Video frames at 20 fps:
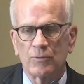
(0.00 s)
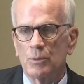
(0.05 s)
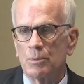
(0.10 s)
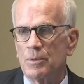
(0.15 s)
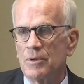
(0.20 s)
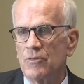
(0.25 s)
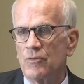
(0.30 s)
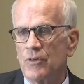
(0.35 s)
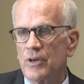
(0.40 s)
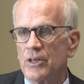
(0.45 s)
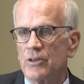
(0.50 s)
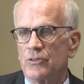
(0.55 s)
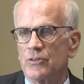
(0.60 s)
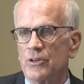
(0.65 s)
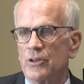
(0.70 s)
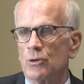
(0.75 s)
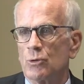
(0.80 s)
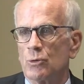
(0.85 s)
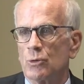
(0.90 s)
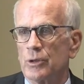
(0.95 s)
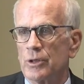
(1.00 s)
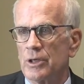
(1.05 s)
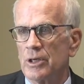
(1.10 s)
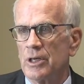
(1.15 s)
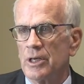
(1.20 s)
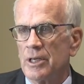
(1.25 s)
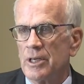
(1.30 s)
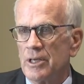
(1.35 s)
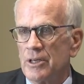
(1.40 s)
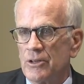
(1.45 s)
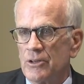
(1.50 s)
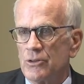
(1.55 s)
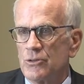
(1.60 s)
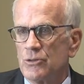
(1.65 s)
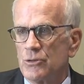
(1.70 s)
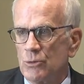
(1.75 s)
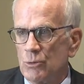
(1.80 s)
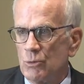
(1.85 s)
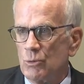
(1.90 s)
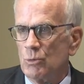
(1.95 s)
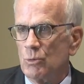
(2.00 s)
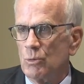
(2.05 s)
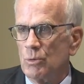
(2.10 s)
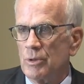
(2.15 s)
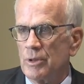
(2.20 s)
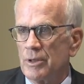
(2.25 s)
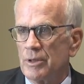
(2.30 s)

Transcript: to be faced in order to